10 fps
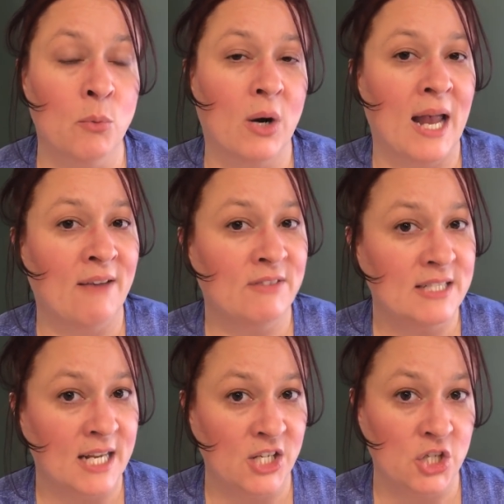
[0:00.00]
more
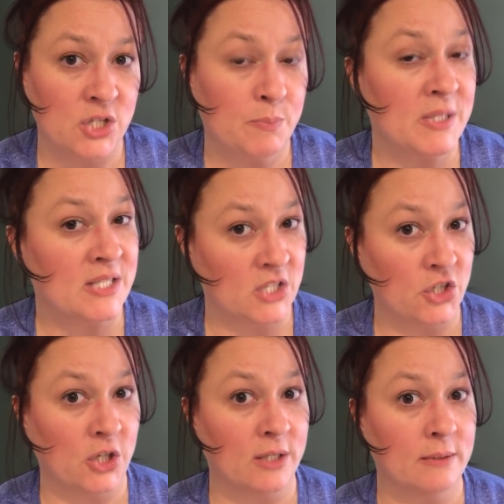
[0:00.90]
advantageous
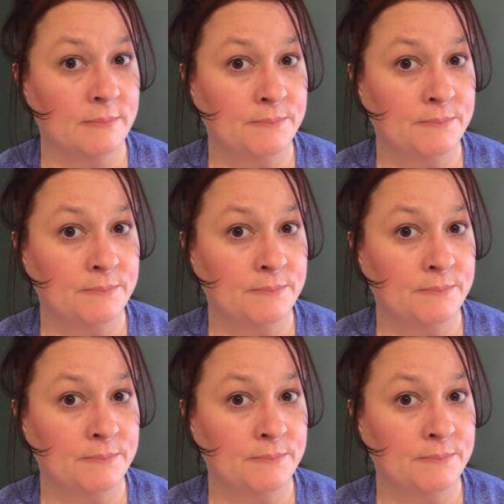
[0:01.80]
position.